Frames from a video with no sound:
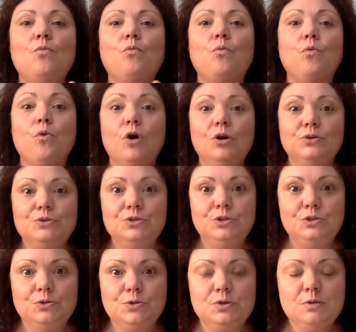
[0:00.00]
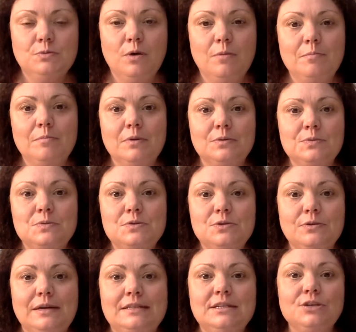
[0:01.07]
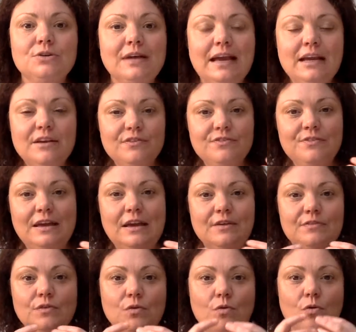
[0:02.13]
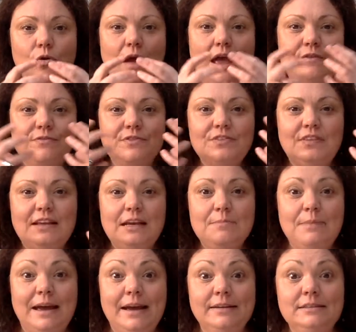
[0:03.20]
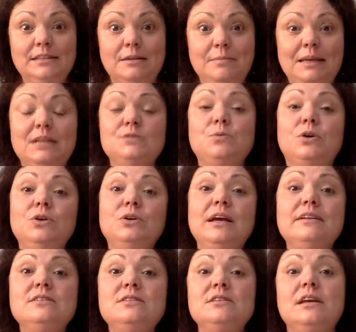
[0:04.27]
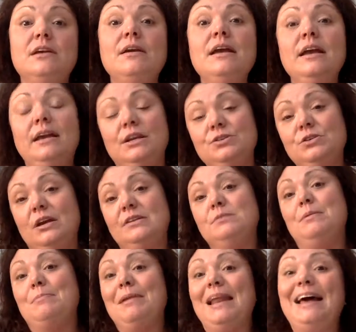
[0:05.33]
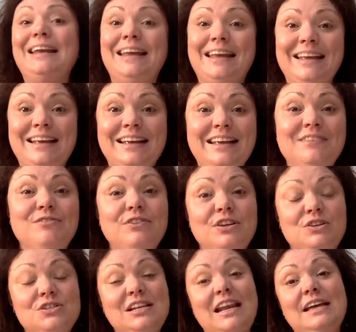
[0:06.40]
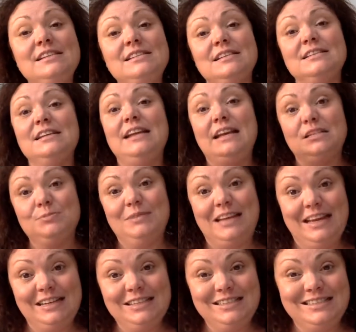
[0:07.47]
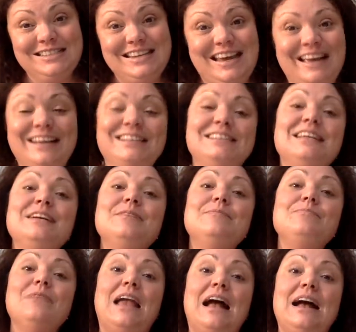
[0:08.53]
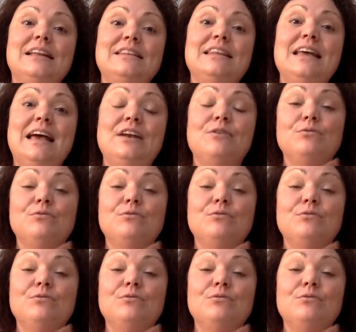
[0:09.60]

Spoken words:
what your swamp monster is, and you're getting a feel for everything about it, because what you're going to do is you're going to be planning in future lessons an explanation text and then